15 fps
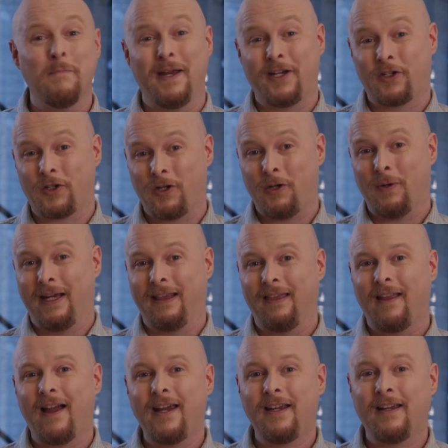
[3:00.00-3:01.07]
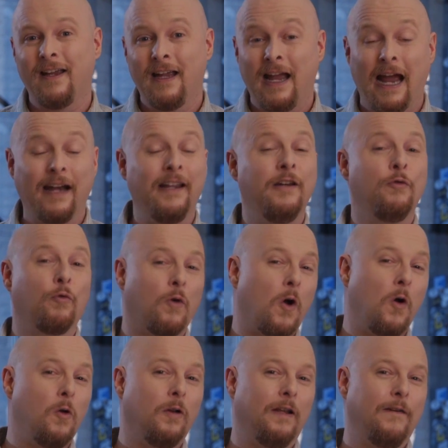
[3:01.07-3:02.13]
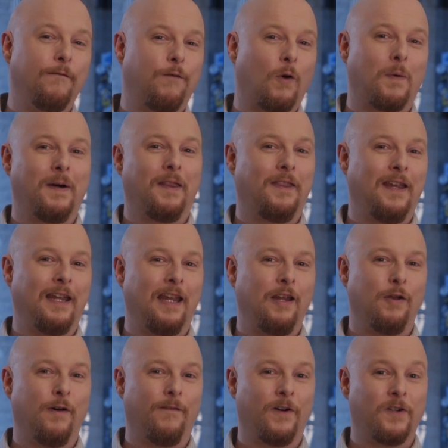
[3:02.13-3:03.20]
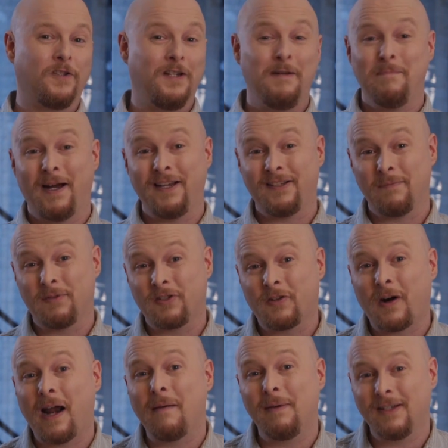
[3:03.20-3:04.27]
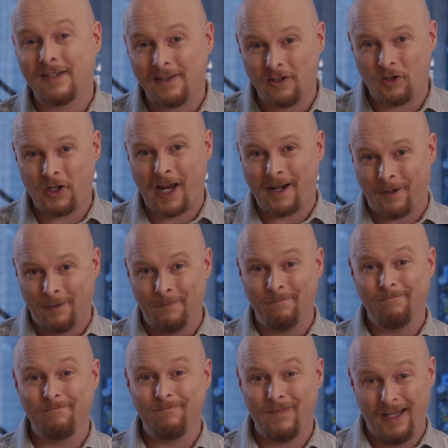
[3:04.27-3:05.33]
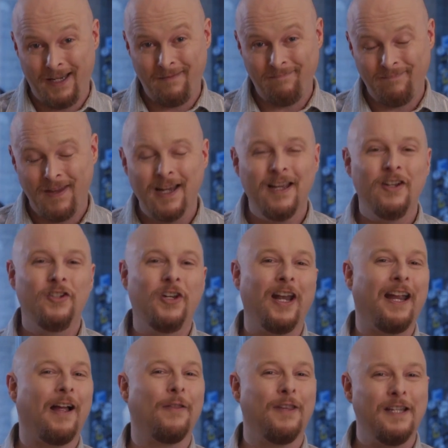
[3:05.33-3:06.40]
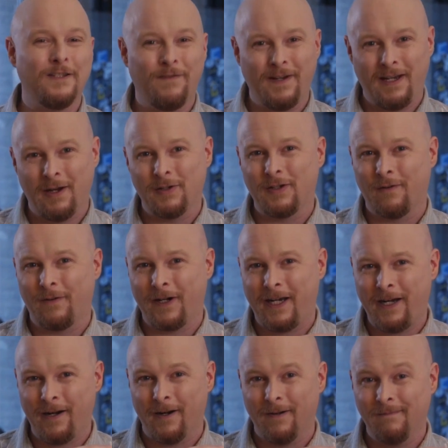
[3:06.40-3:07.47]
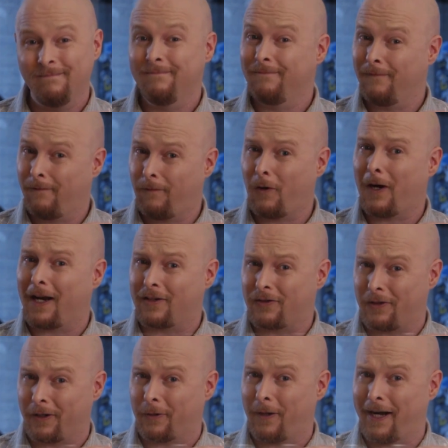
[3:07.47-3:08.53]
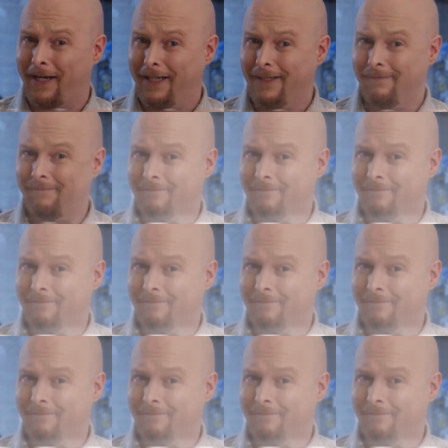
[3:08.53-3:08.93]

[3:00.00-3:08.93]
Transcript: make sure you hit like and enroll in Forward Thinking University by subscribing to the channel. Then, check out these videos over here for extra credit.